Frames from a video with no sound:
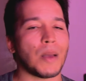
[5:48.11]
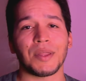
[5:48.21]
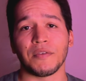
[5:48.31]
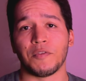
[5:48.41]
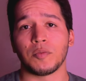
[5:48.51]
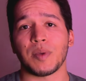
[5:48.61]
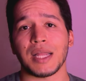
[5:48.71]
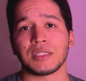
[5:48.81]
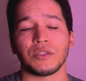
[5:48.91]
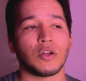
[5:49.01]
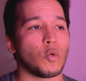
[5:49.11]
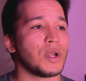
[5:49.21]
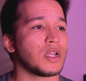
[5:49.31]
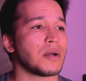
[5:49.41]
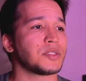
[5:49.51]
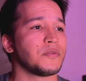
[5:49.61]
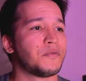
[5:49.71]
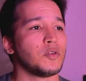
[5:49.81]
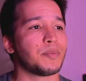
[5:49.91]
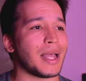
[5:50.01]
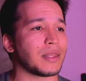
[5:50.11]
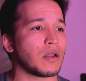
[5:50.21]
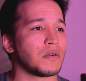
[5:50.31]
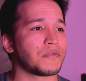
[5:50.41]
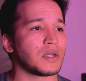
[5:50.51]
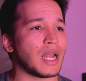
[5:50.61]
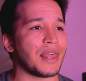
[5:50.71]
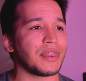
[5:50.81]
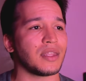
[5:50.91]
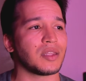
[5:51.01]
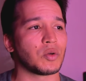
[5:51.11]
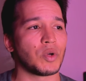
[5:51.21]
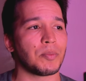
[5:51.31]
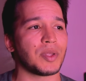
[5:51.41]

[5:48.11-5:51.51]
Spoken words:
about the foot pads, you know, when it comes to foot pad comfort, I think the grip